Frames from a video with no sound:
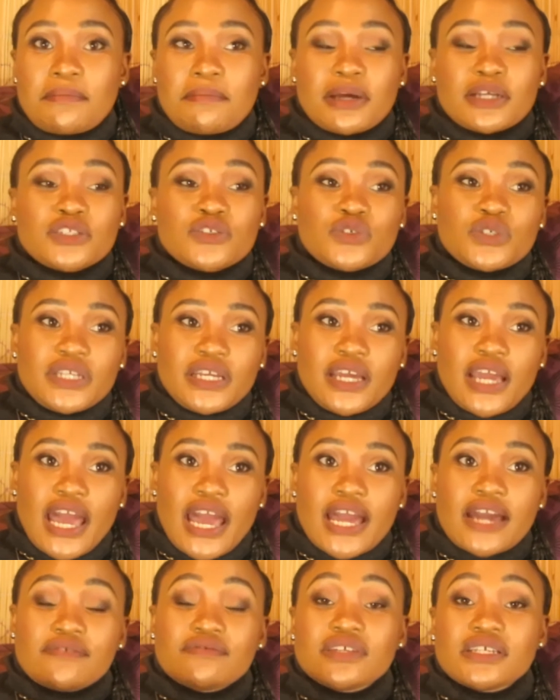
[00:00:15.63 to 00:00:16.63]
but today I
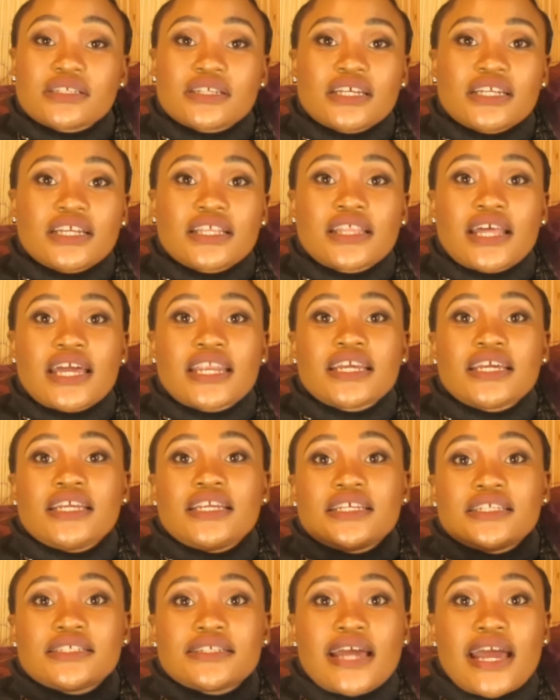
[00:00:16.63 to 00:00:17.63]
have decided that it
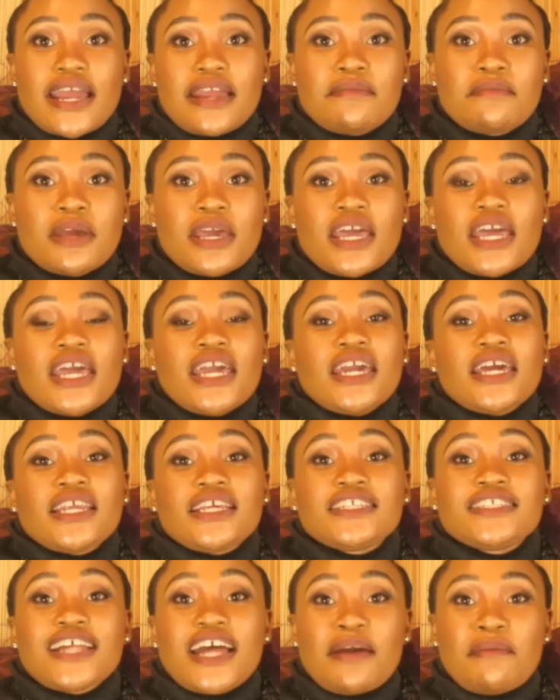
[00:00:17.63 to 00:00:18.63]
is time
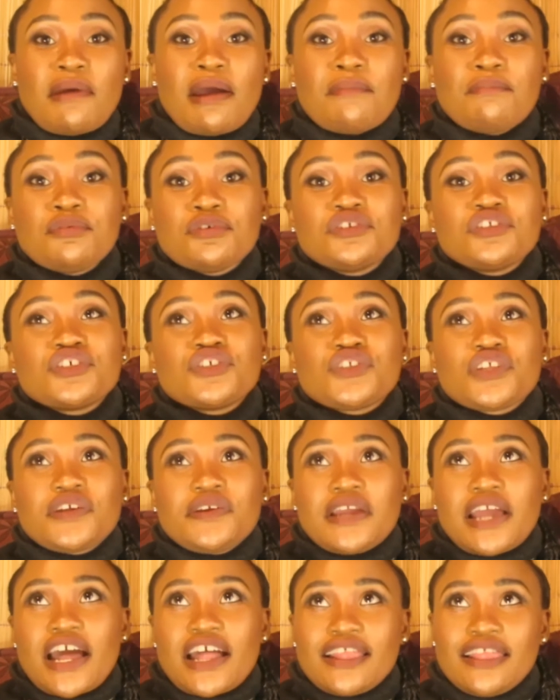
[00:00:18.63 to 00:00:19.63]
I put the
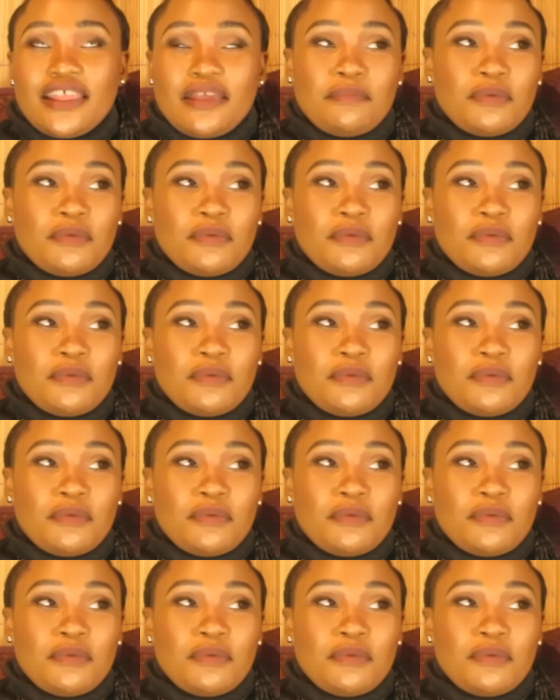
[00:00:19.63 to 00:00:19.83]
story out there,